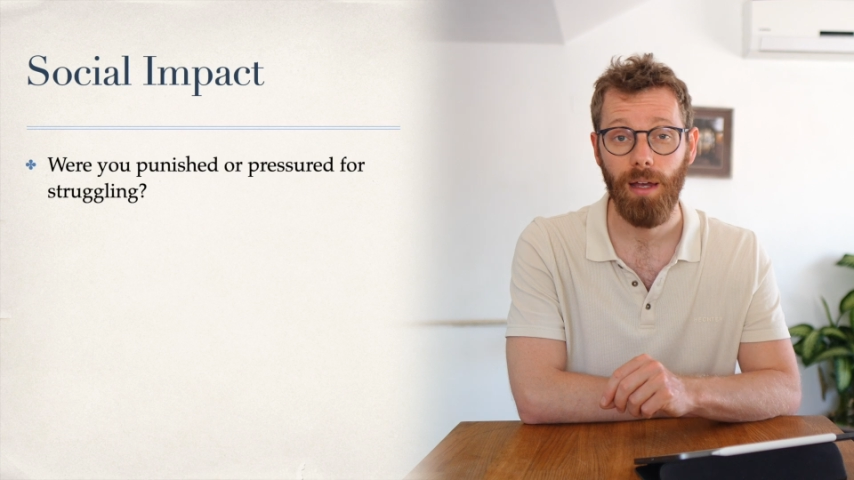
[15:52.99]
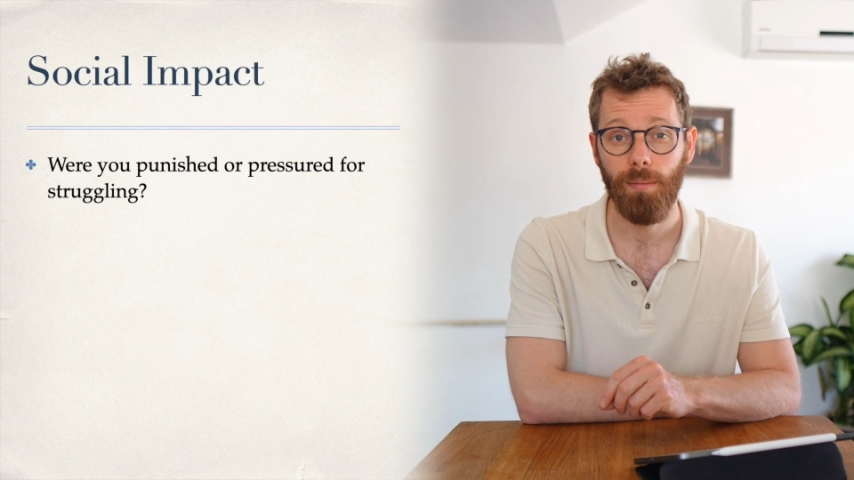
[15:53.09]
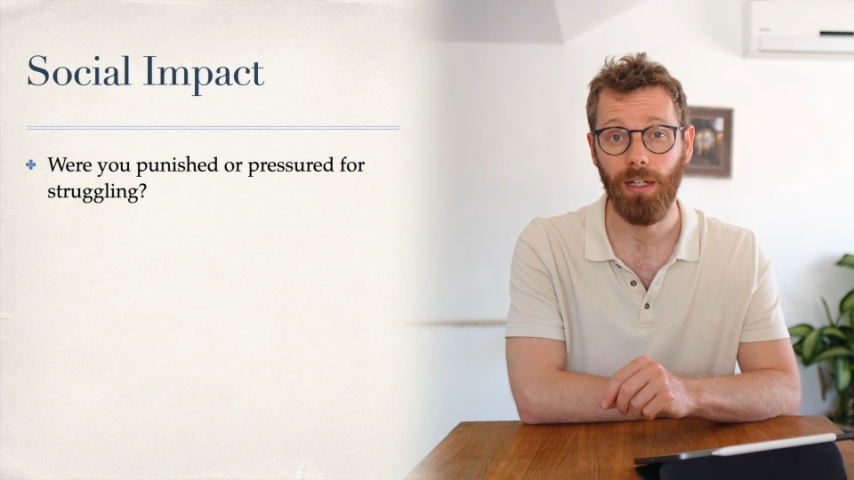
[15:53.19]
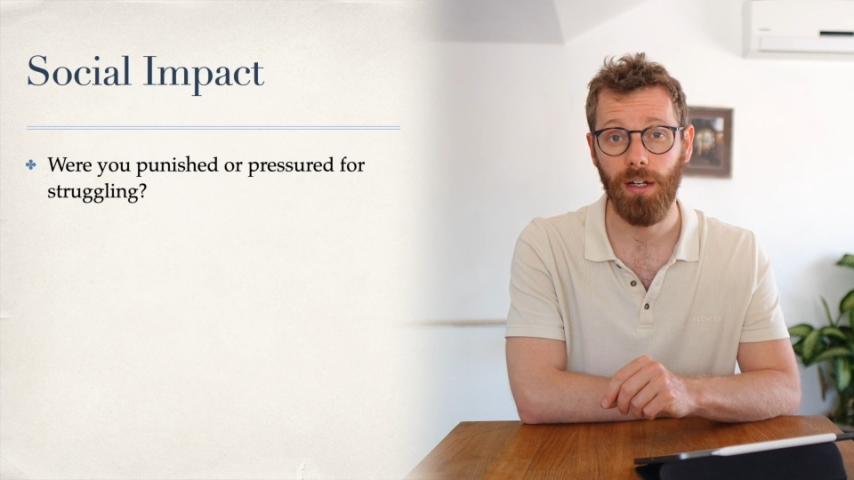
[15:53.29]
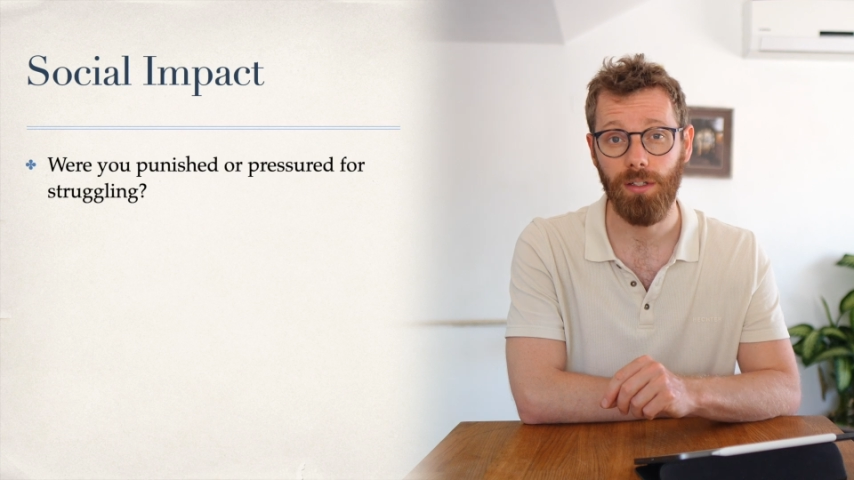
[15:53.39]

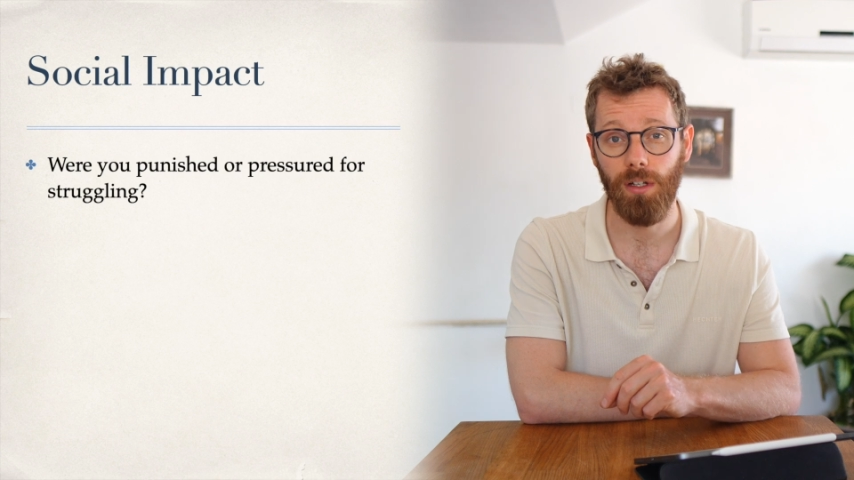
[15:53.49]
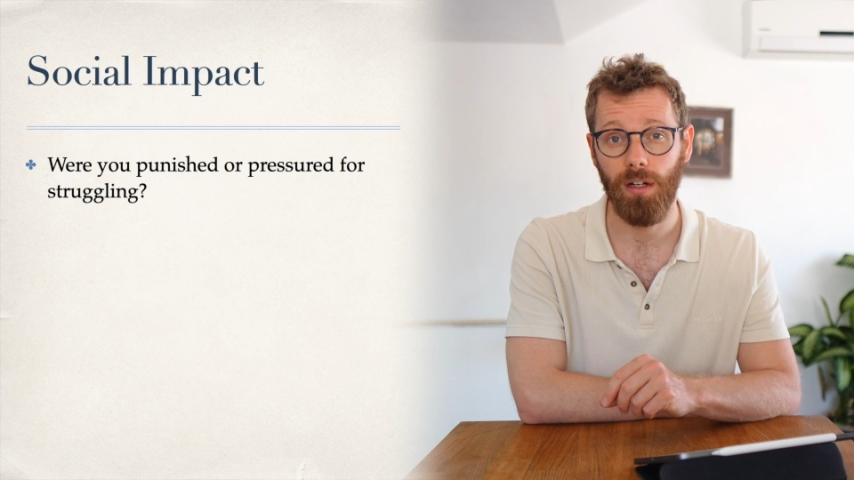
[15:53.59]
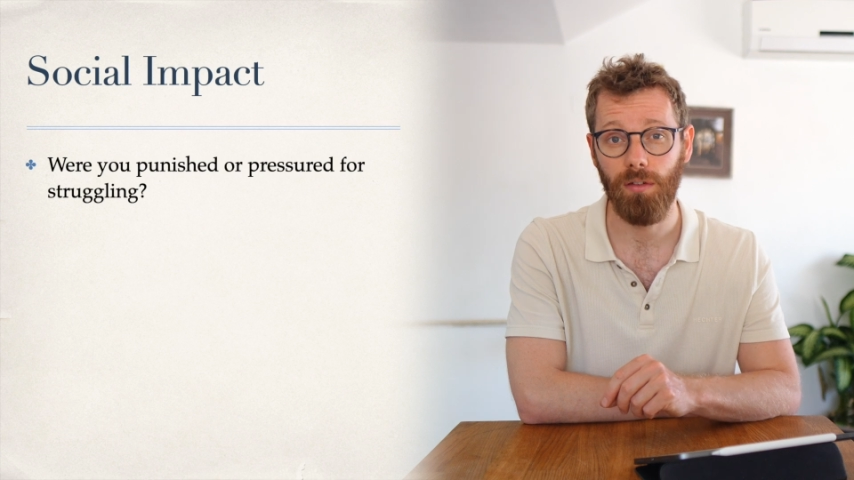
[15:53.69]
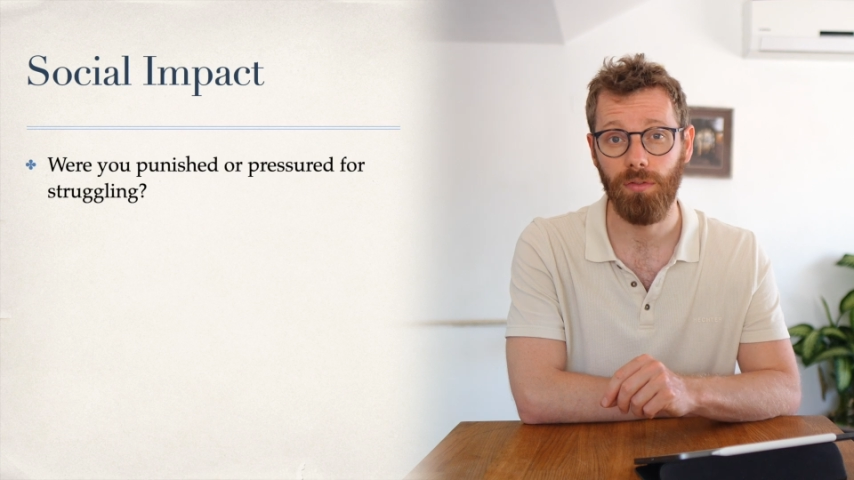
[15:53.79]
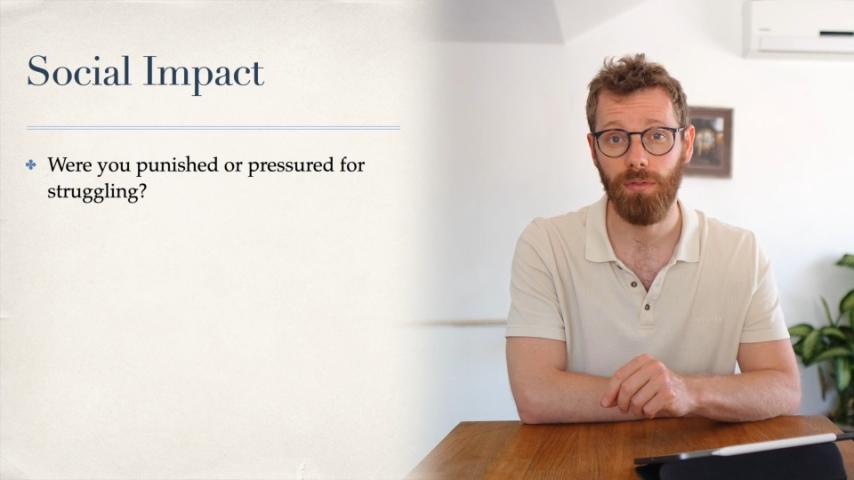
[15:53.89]
because
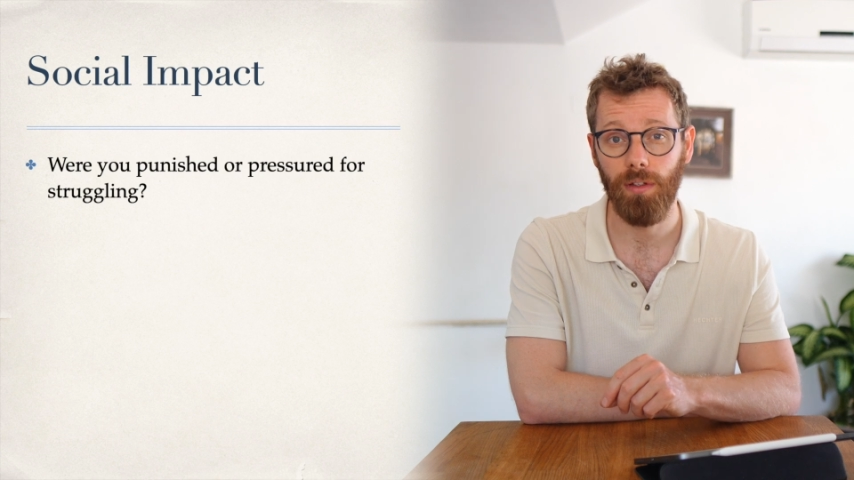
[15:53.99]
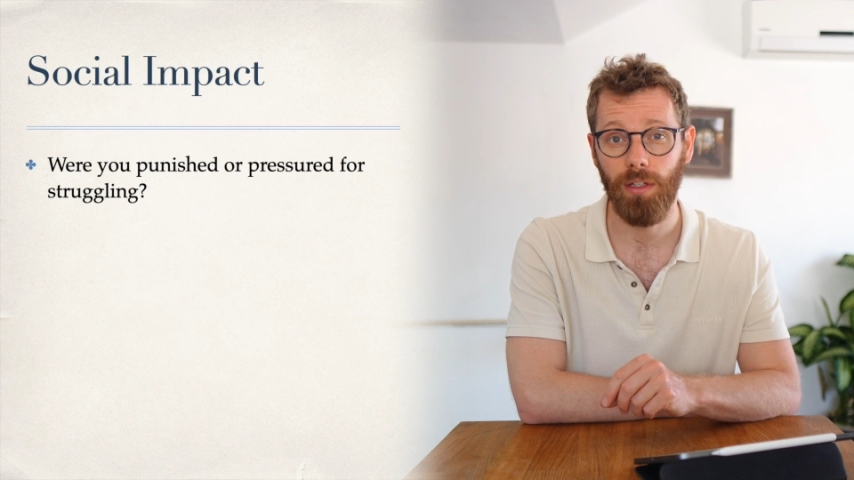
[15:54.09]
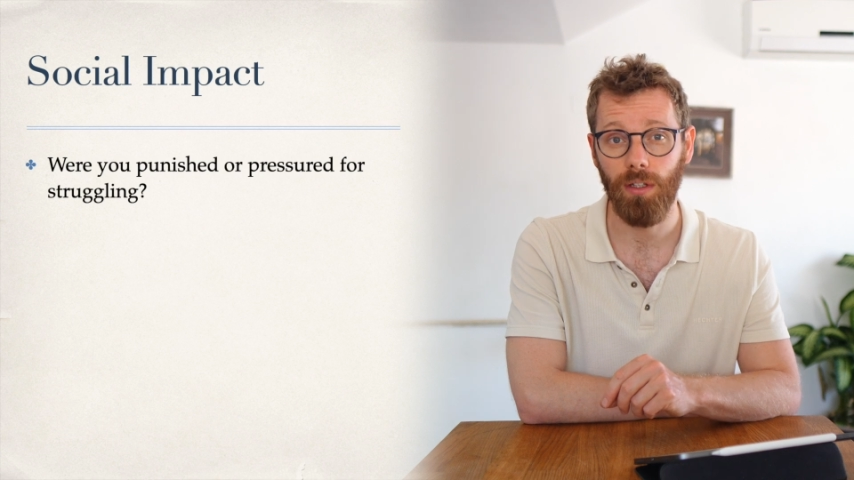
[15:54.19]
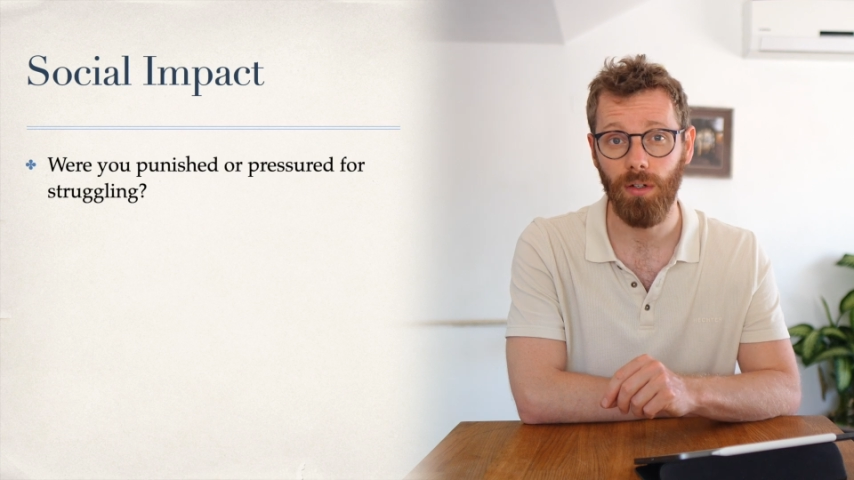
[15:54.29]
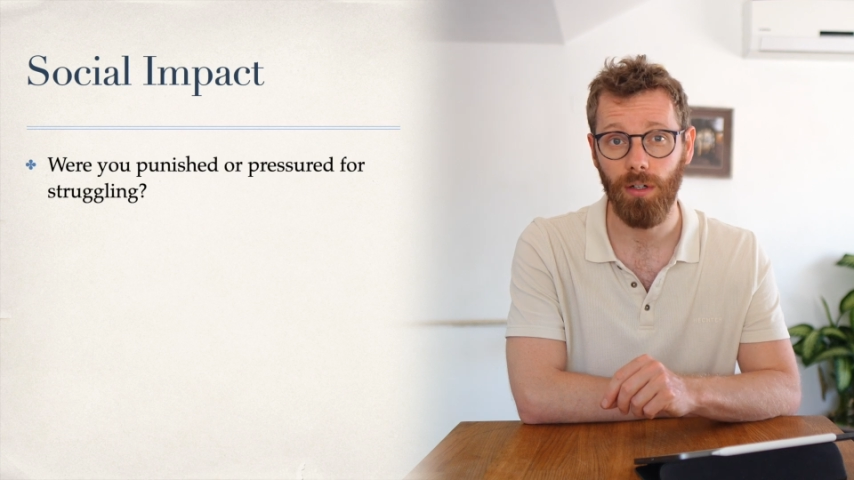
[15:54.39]
of
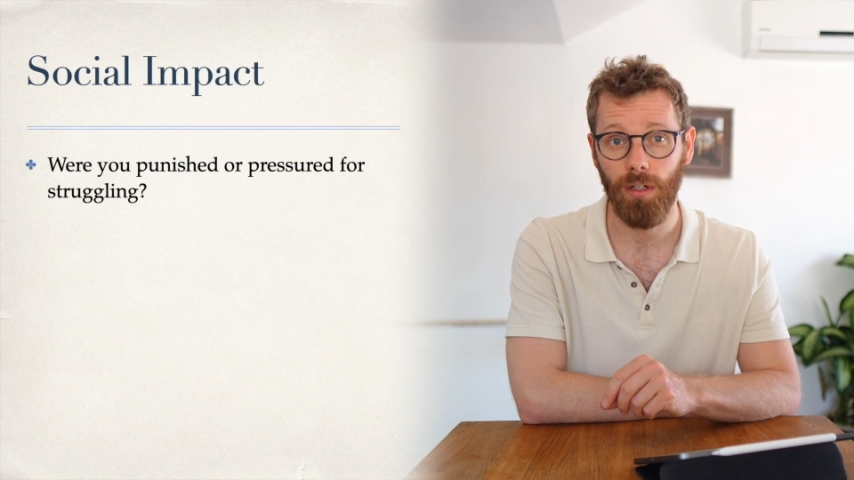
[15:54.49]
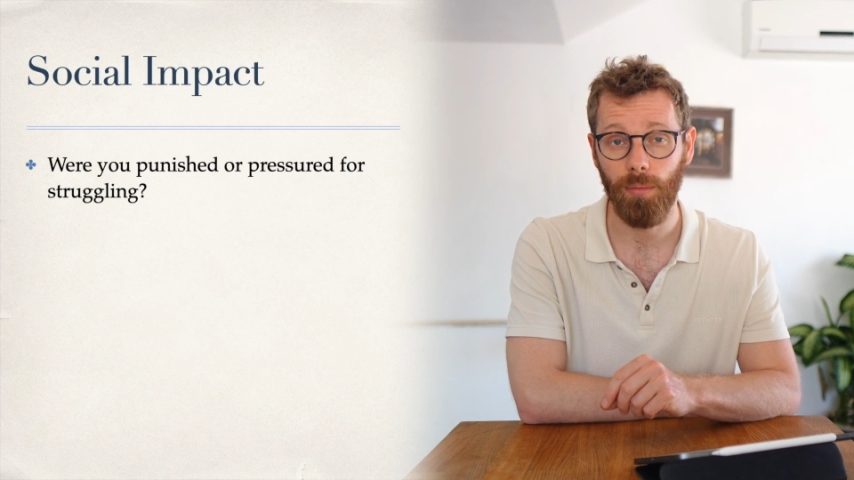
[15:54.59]
your